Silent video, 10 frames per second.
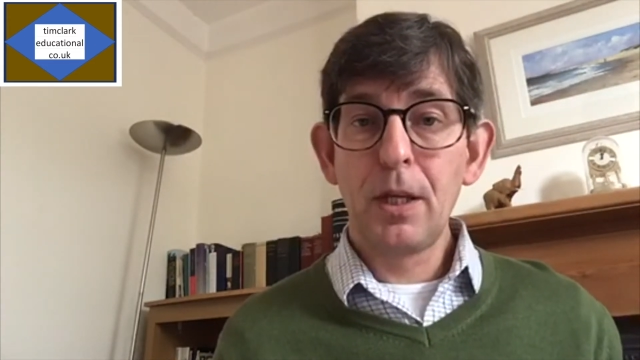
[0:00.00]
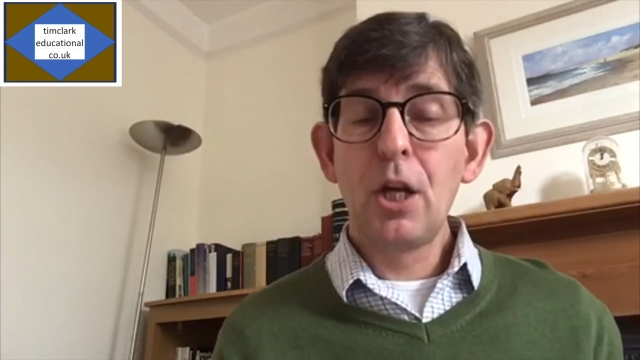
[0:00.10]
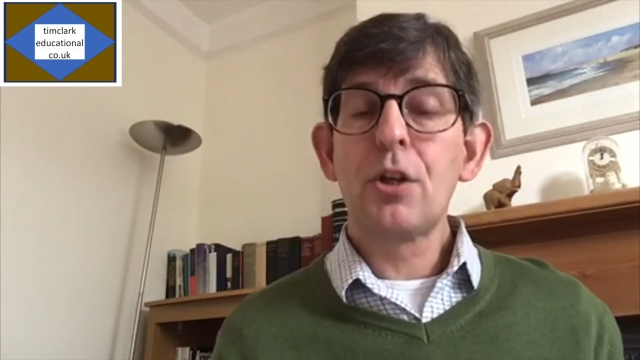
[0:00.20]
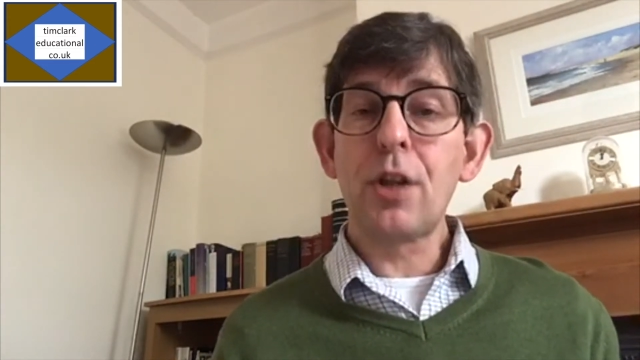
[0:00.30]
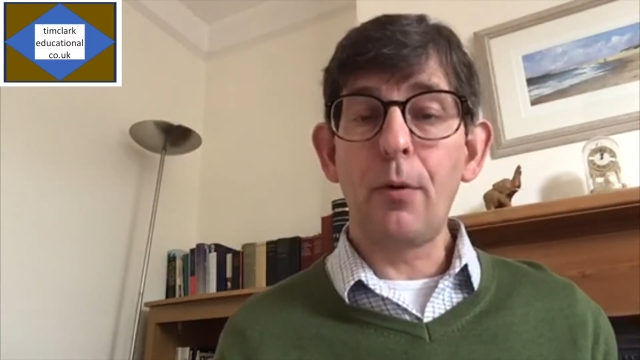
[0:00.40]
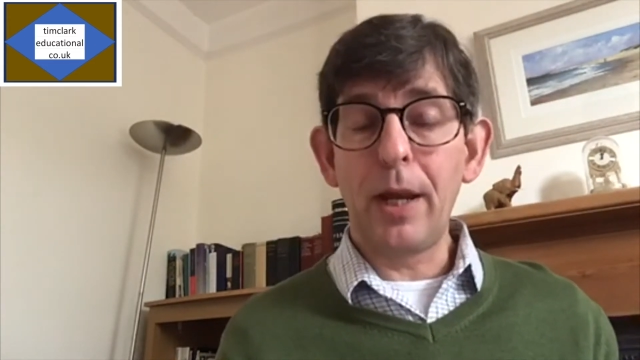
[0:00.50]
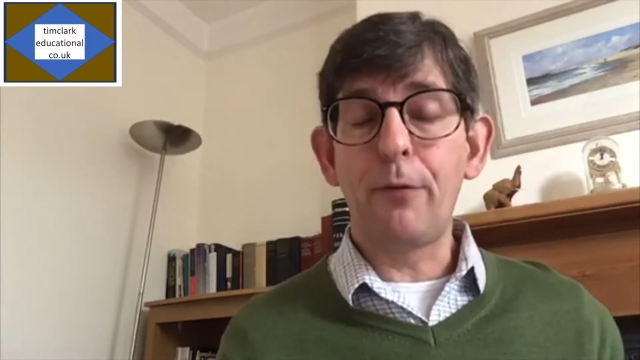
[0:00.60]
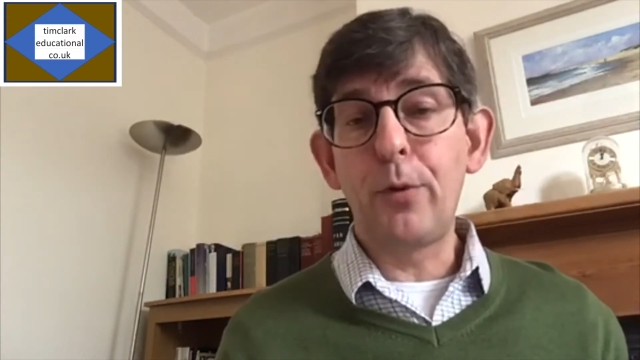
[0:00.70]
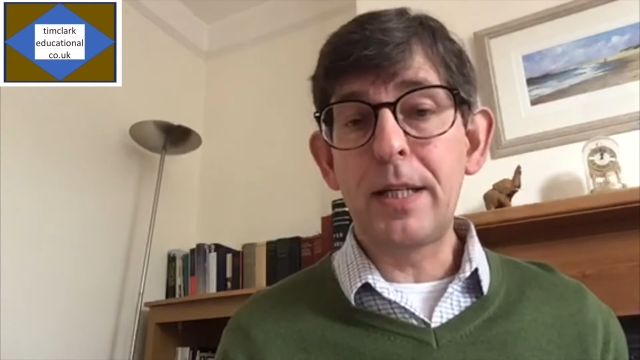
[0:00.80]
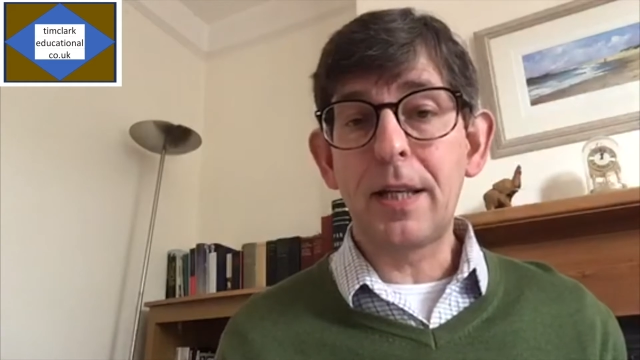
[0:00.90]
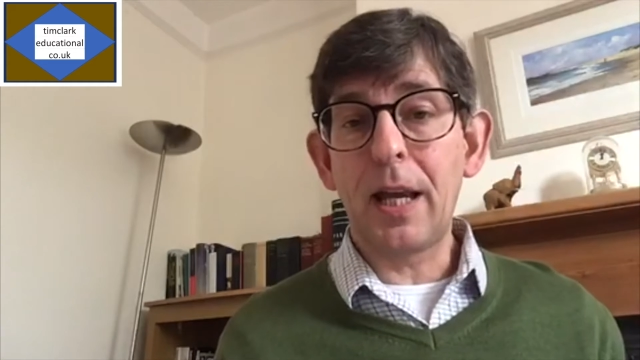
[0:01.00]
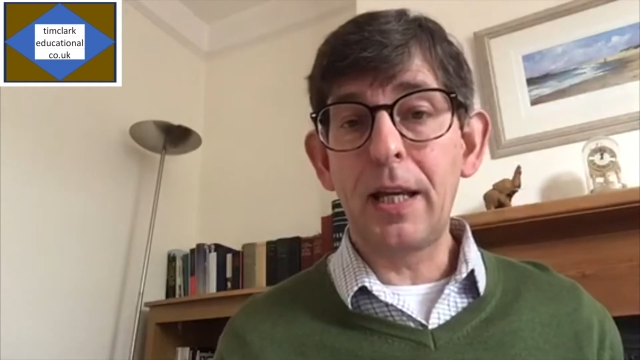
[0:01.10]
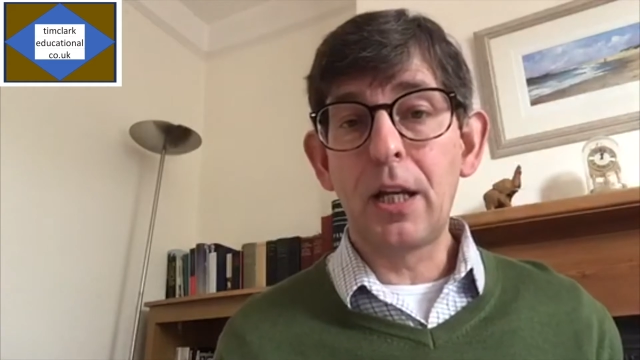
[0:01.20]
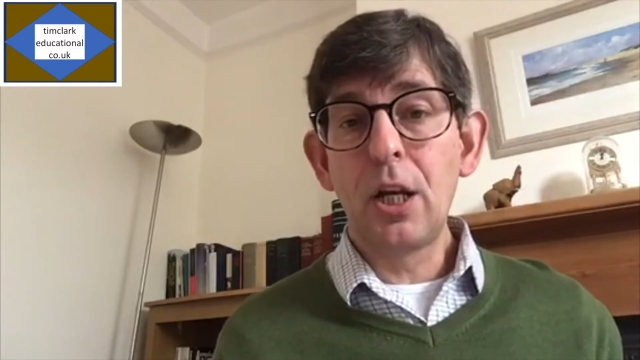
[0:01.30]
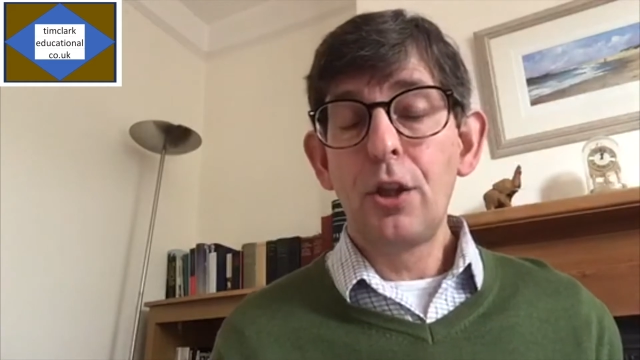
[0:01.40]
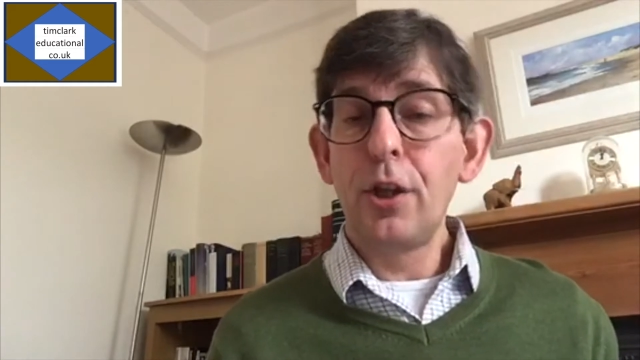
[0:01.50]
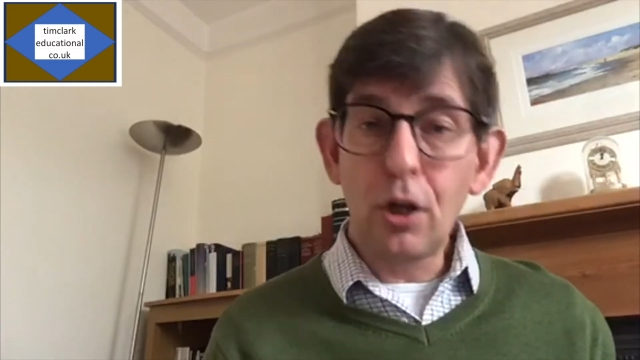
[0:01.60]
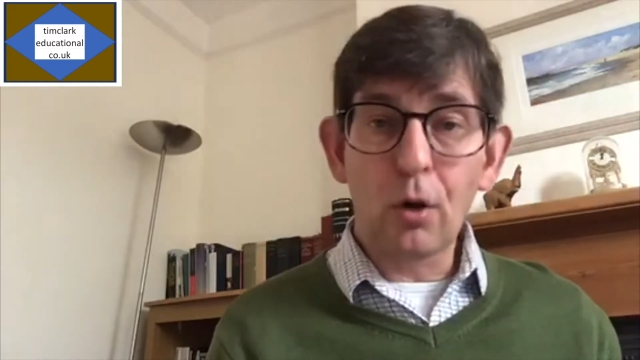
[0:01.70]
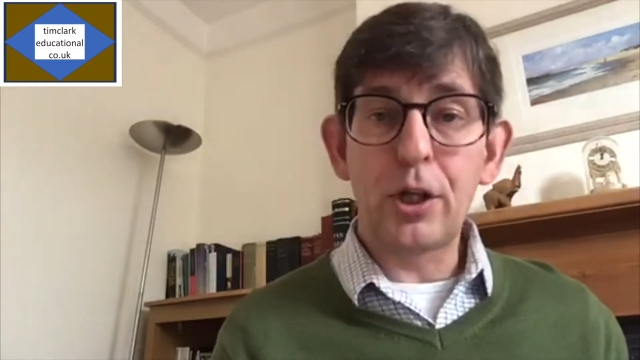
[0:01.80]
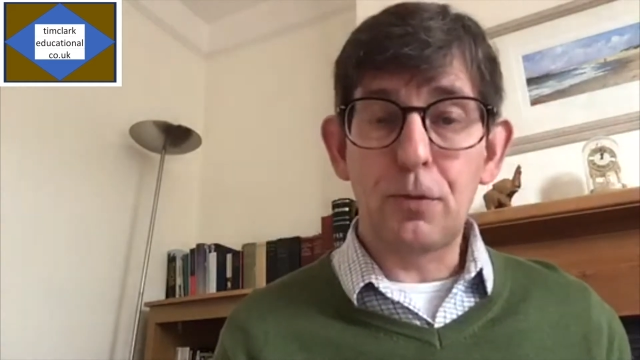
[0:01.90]
So if we take the
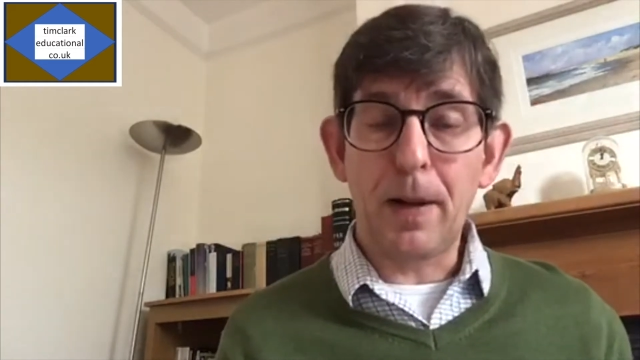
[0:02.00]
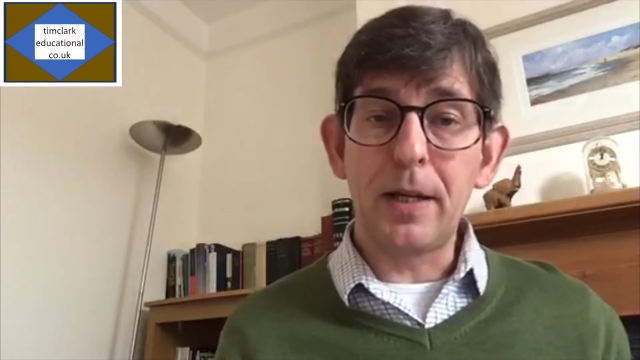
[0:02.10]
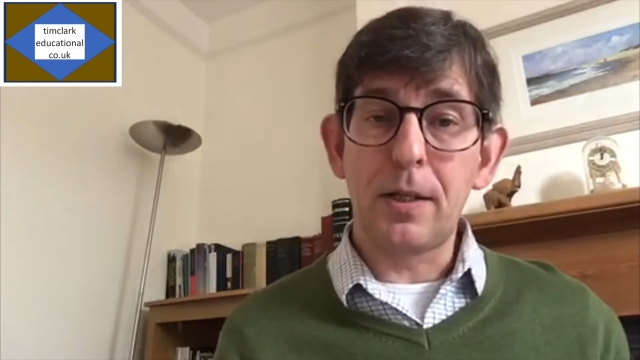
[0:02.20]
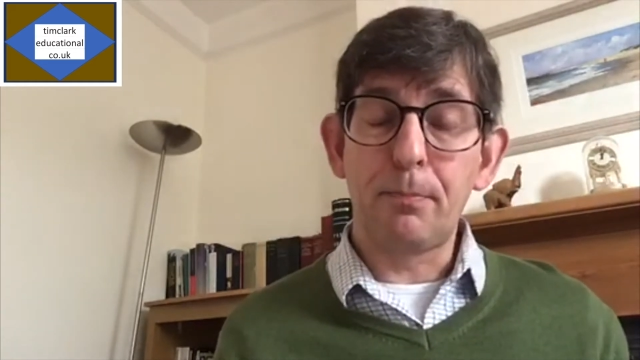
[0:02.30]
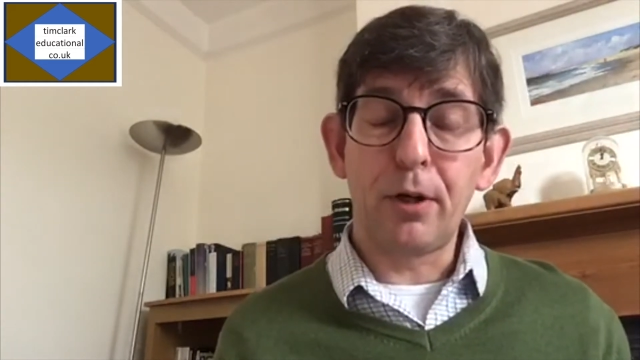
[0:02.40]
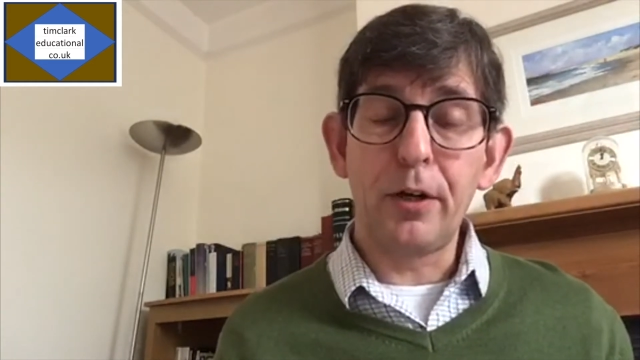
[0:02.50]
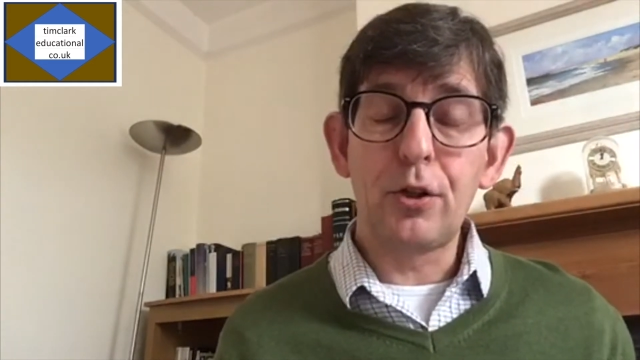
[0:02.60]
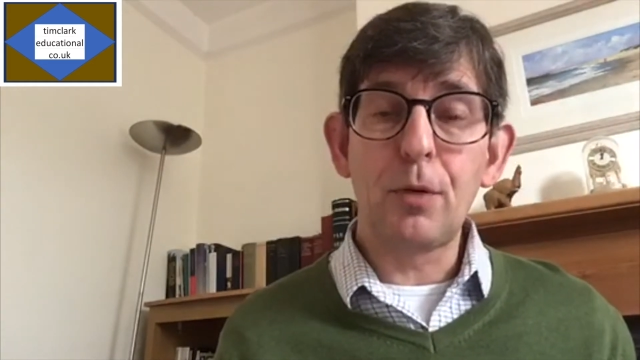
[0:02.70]
knowledge-based approach,